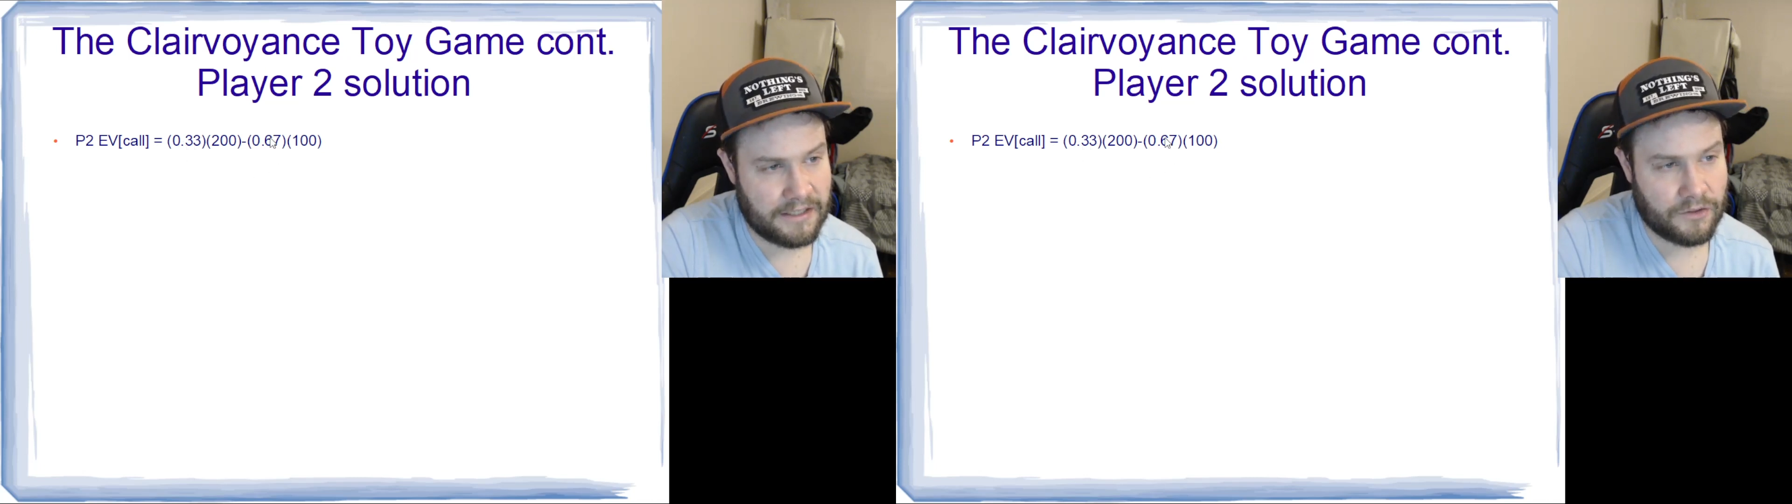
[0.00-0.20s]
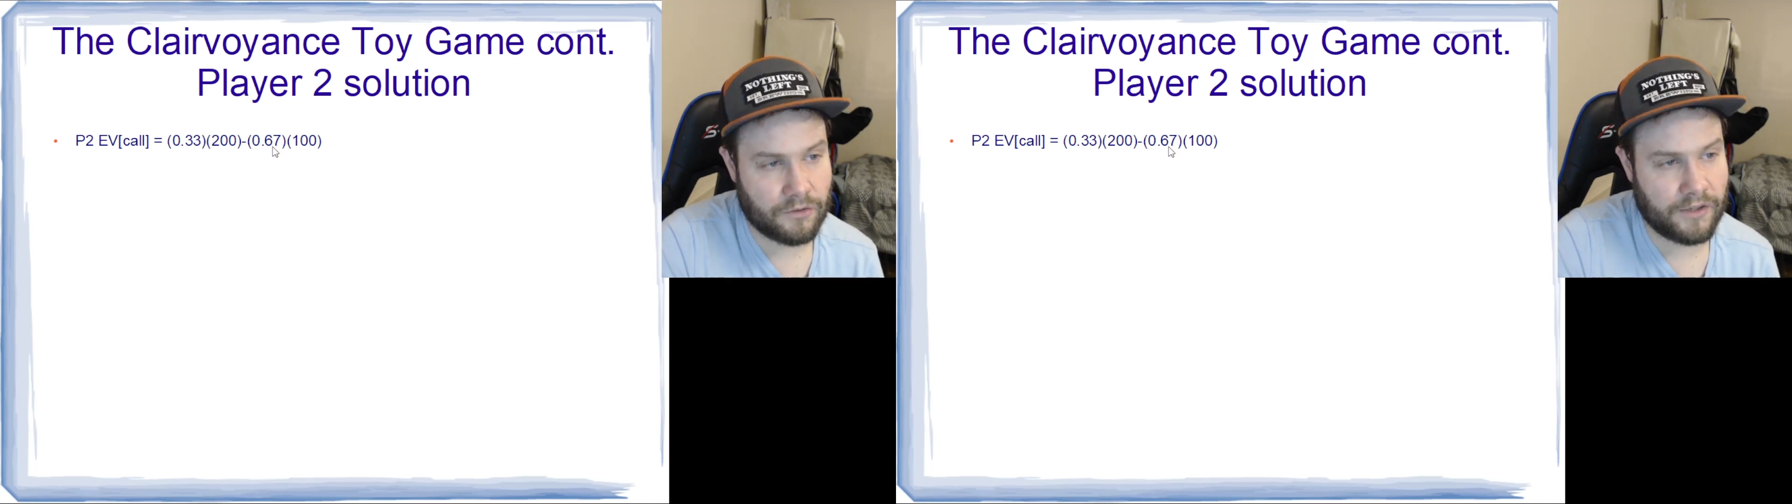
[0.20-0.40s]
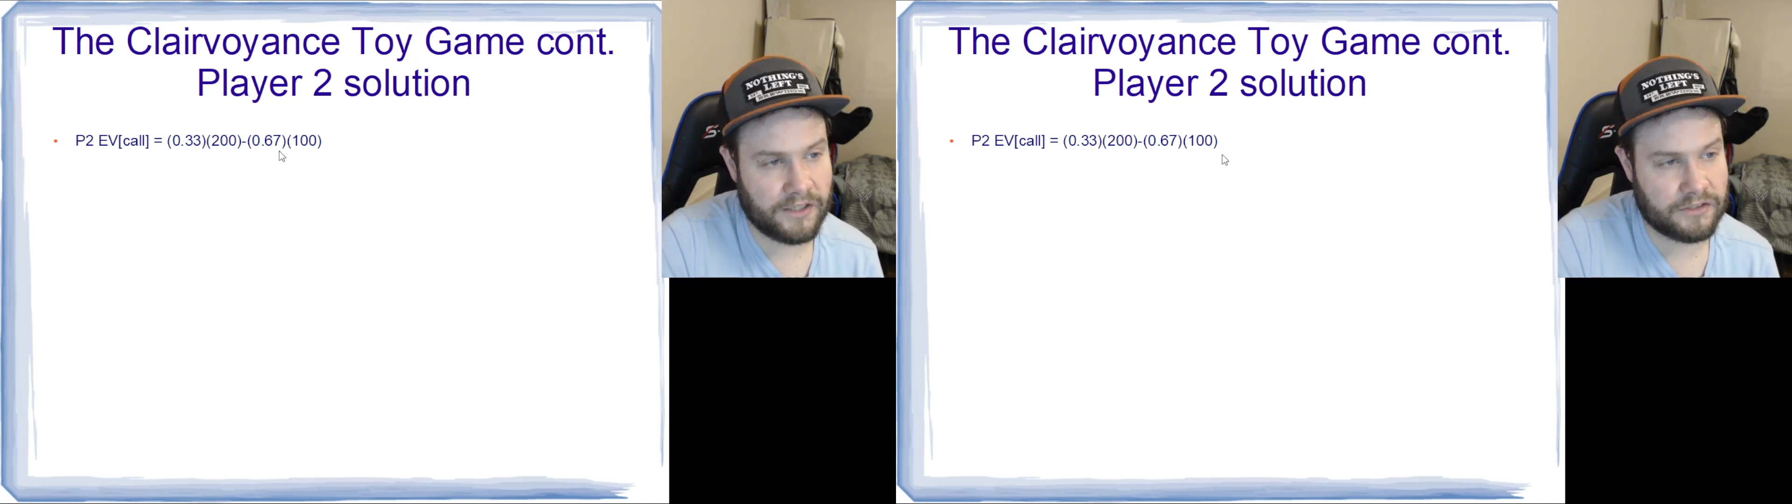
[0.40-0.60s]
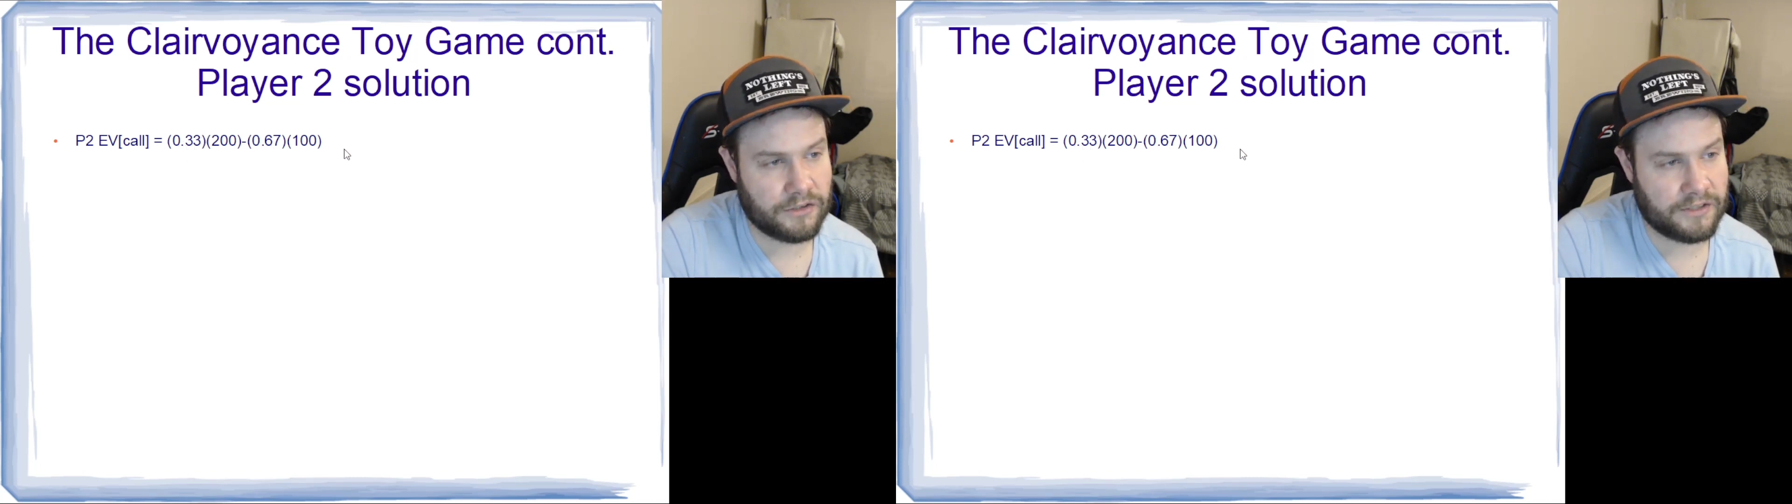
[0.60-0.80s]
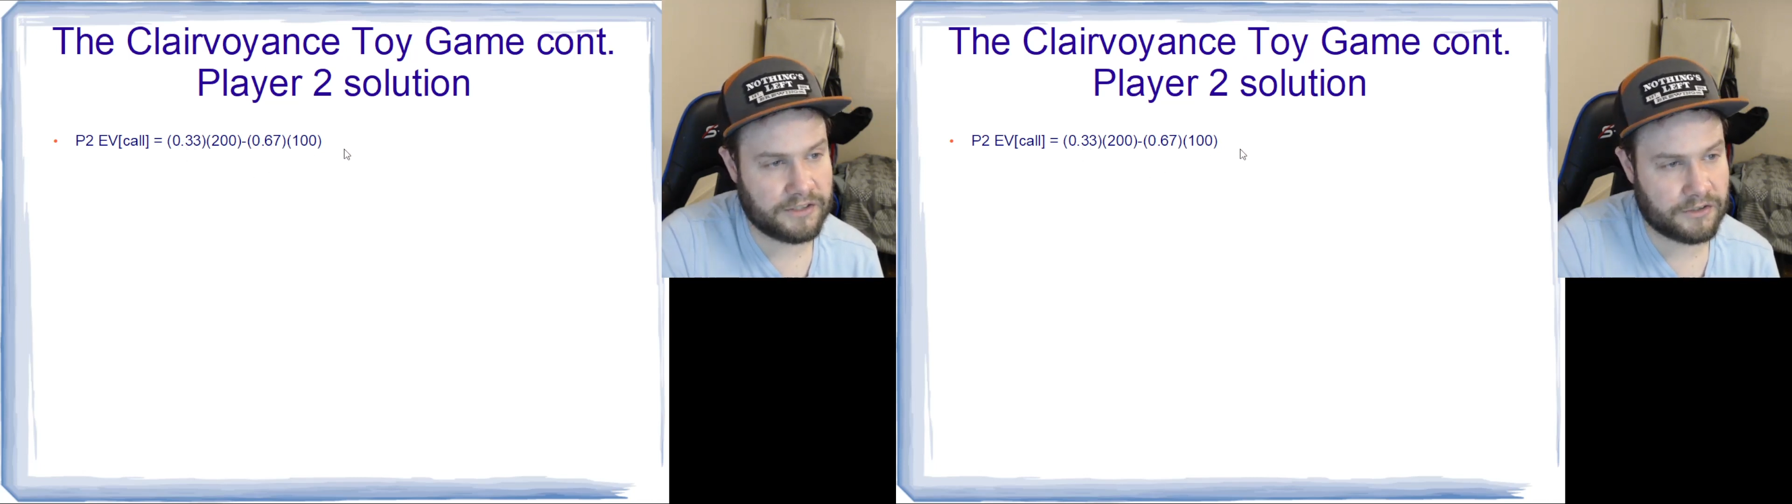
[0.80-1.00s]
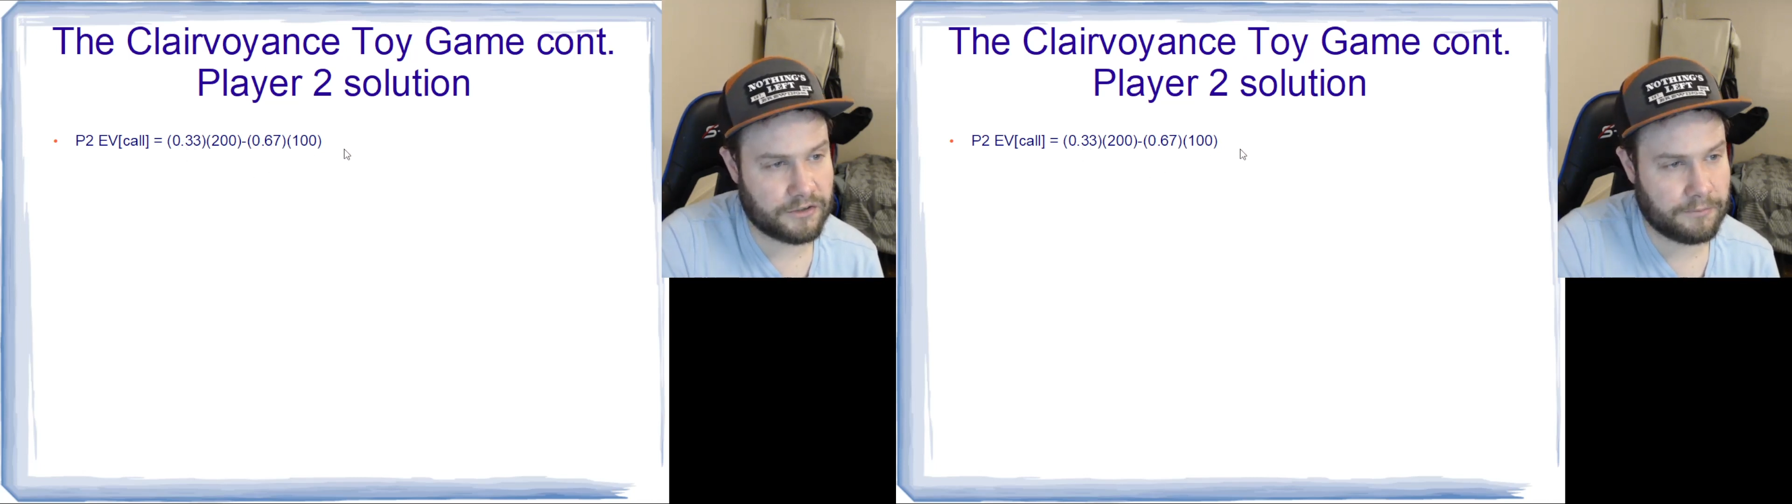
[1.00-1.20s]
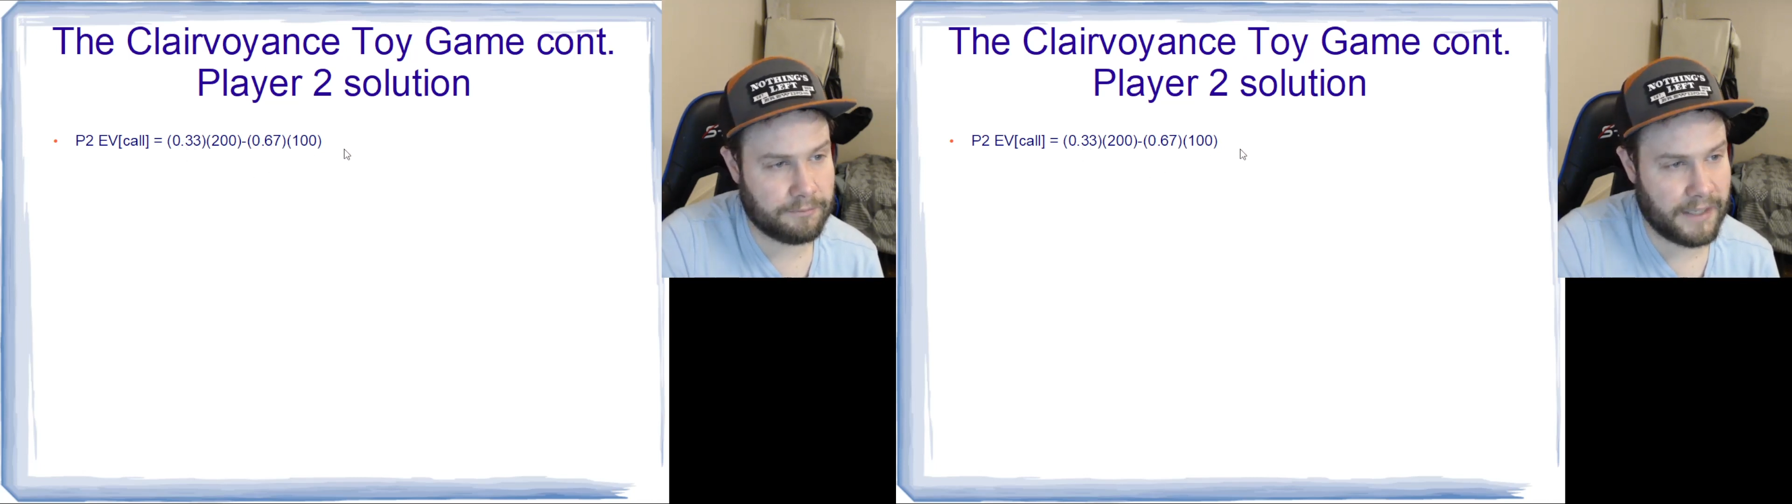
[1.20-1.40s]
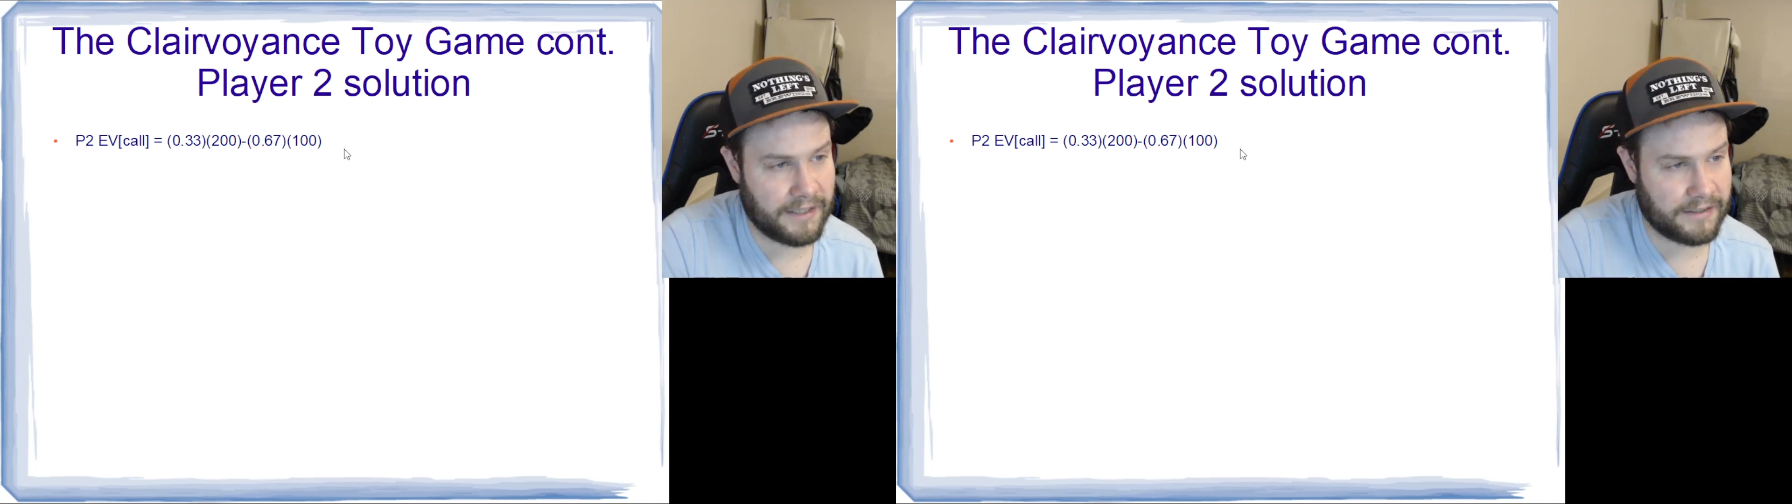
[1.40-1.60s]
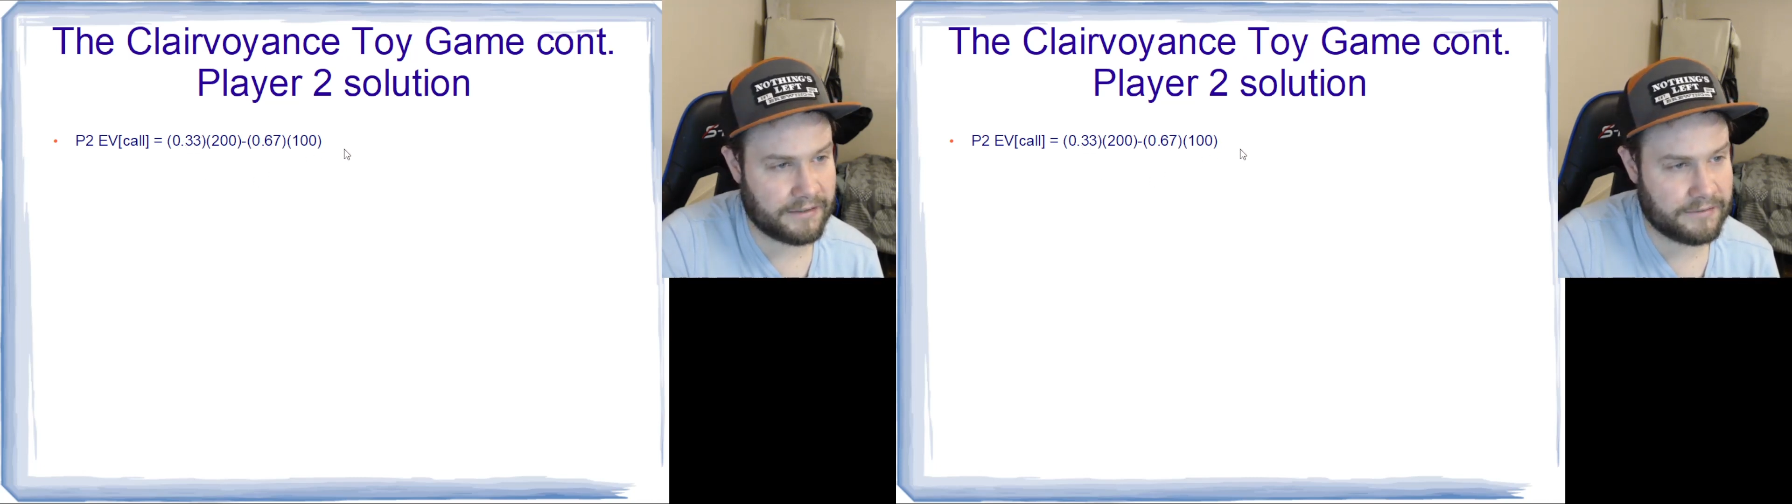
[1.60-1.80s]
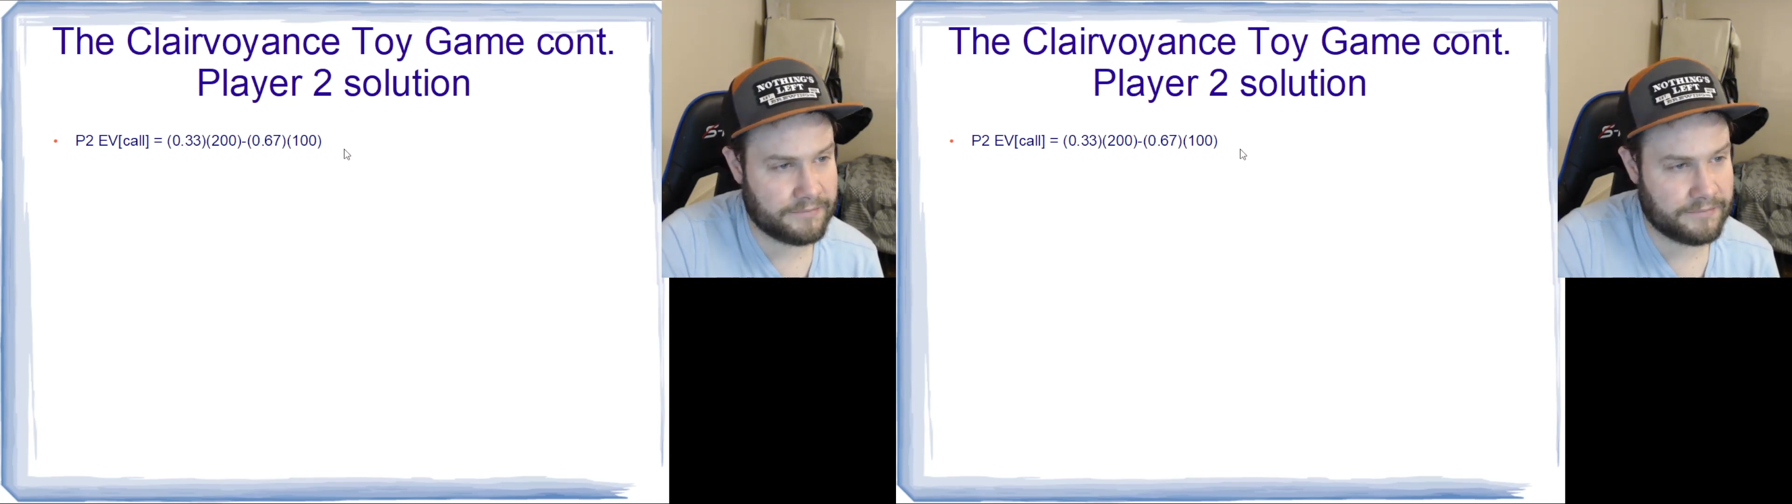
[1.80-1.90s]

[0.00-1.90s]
the ratio that they're betting.